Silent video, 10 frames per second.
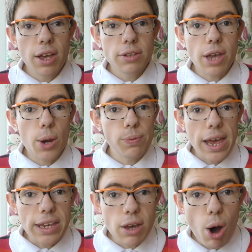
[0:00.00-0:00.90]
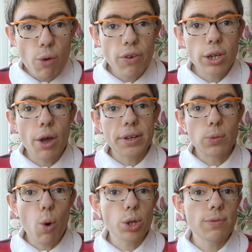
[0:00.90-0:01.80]
So playing golf, going
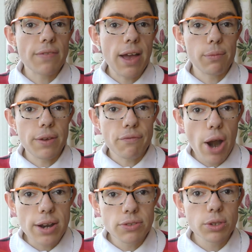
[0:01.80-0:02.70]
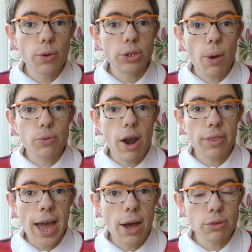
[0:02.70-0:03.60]
on walks with my family and friends, doing jobs around
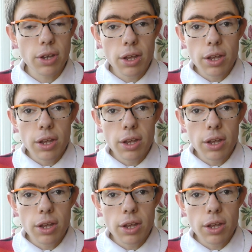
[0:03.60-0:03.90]
the house.